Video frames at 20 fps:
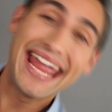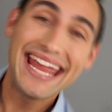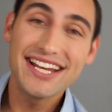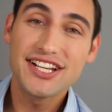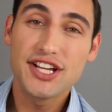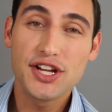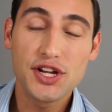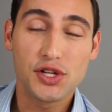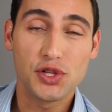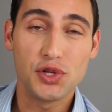
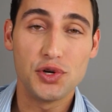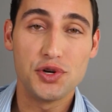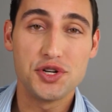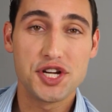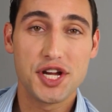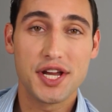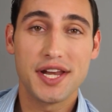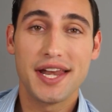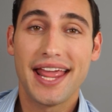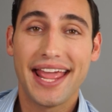In
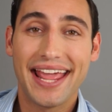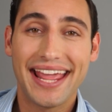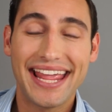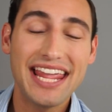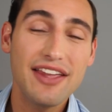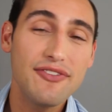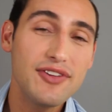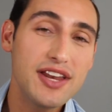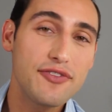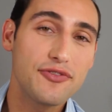conclusion,
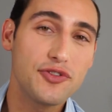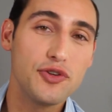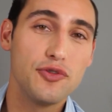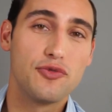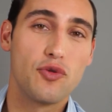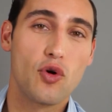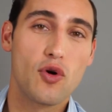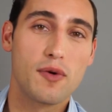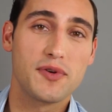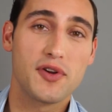even if you
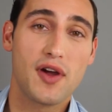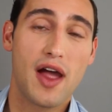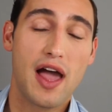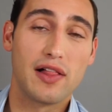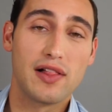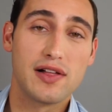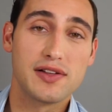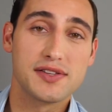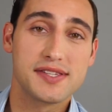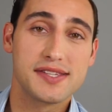form your
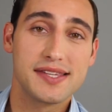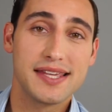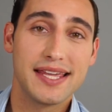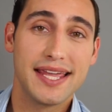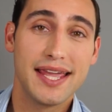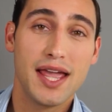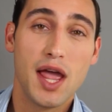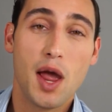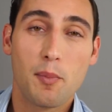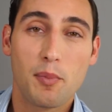
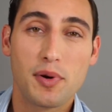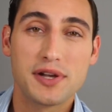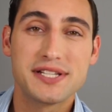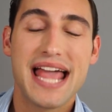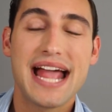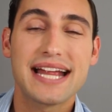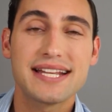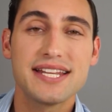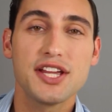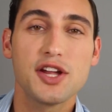LLC,
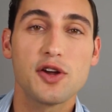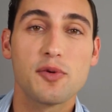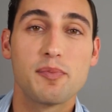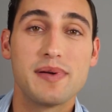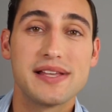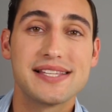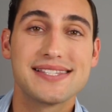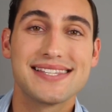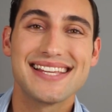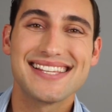protecting your
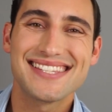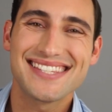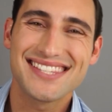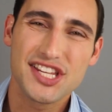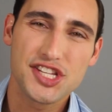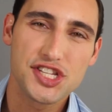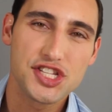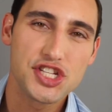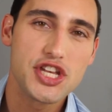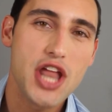business
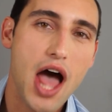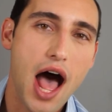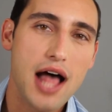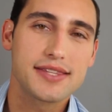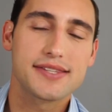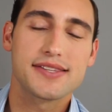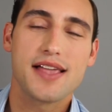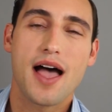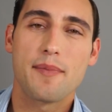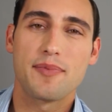does
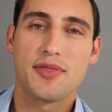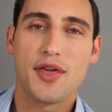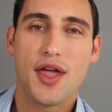not stop